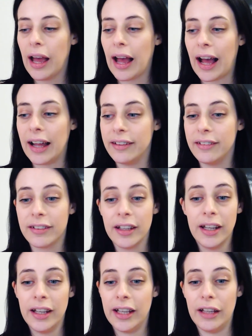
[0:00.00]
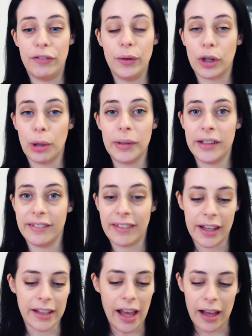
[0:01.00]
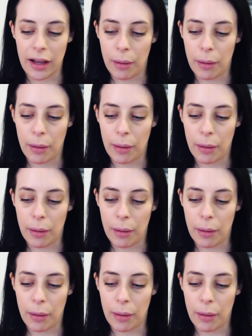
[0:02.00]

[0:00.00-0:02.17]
And if you come in and say, yeah,